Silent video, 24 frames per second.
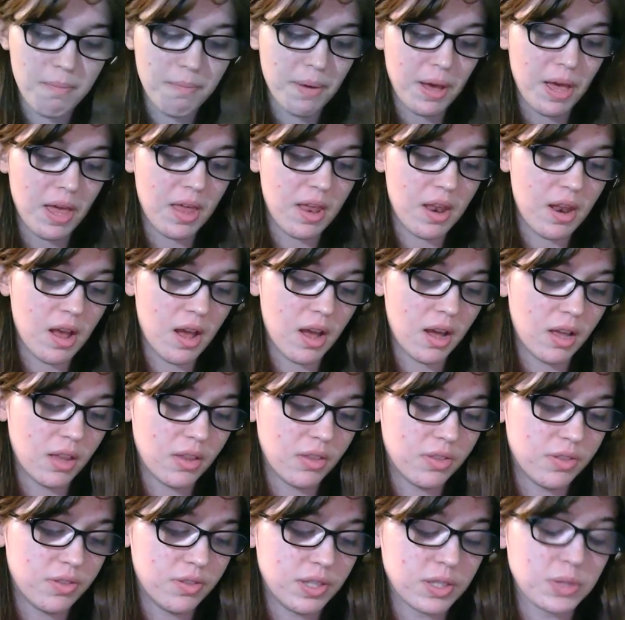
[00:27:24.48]
but uh,
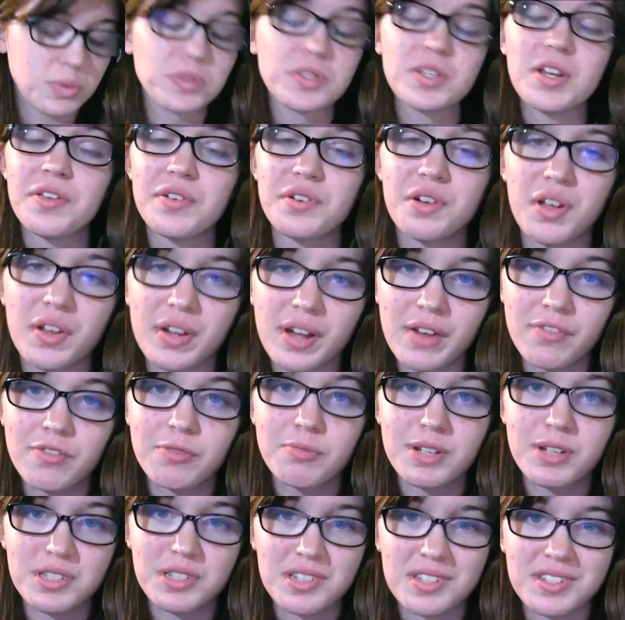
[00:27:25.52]
this was another doll I got
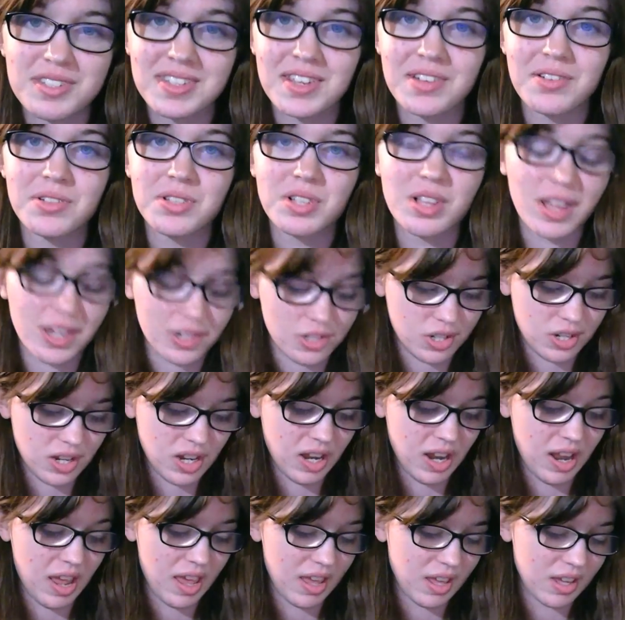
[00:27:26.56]
from Disney Sender's
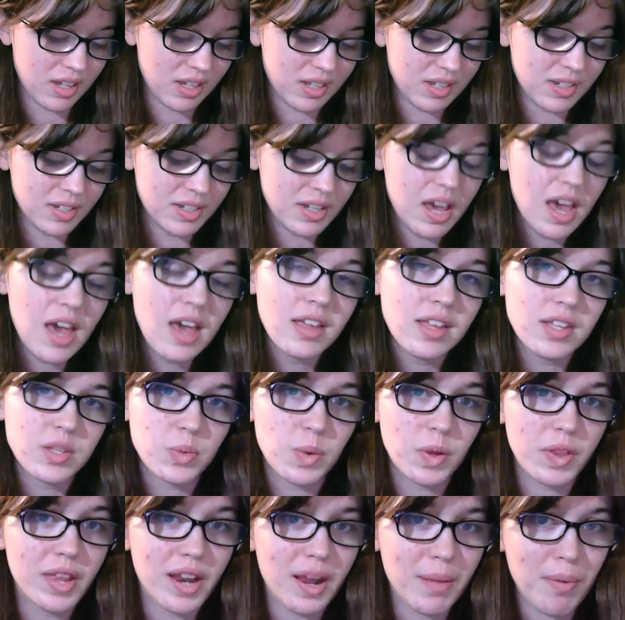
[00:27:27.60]
collection, and it's
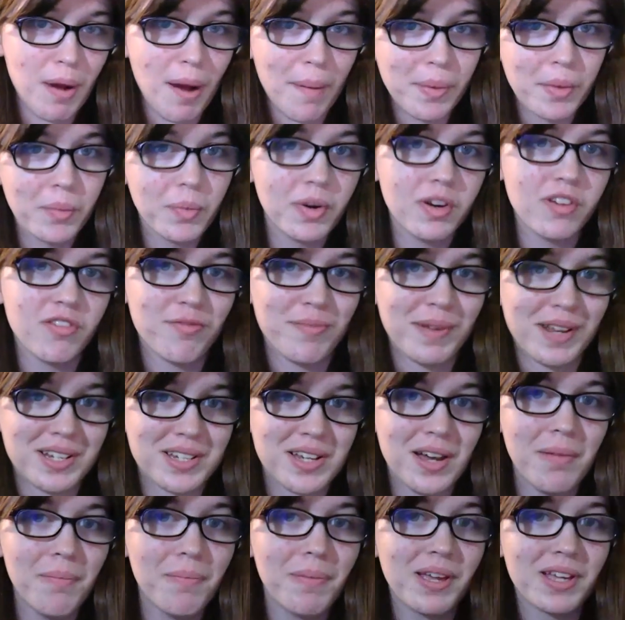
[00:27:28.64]
one that I probably wouldn't have picked
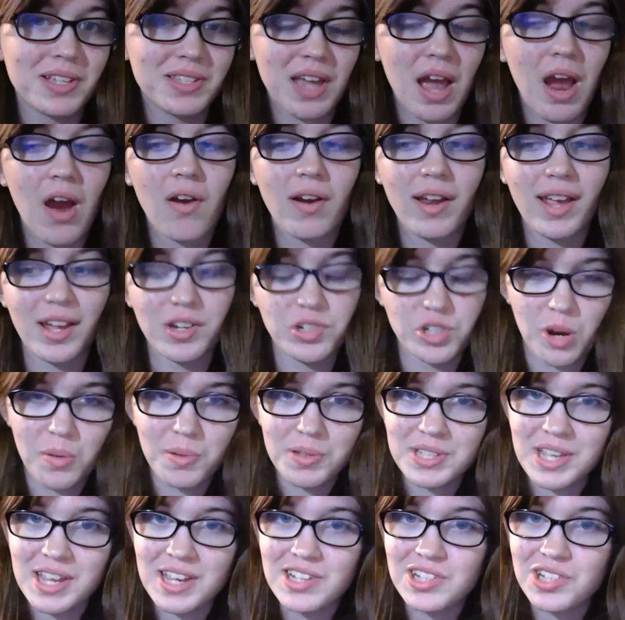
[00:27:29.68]
up because I already had
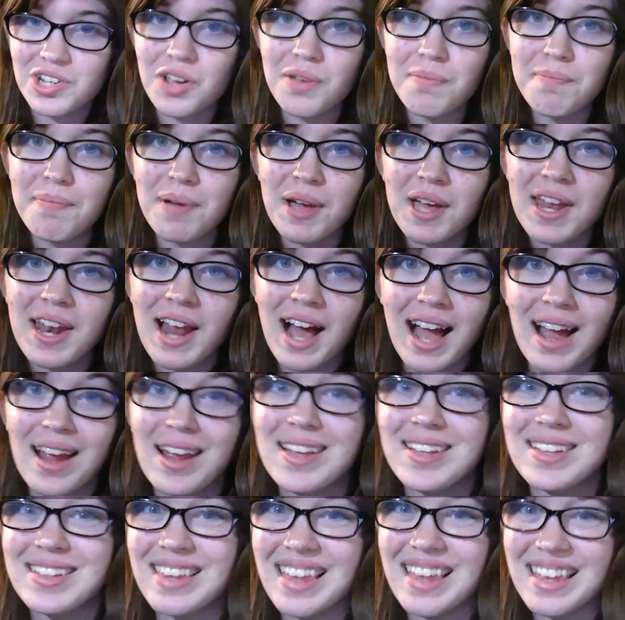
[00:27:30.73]
Charmix Aisha, but
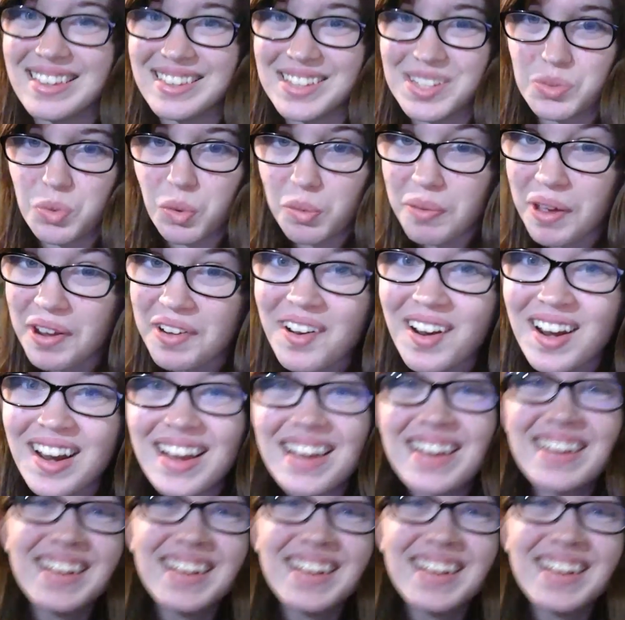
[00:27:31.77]
I like this one better.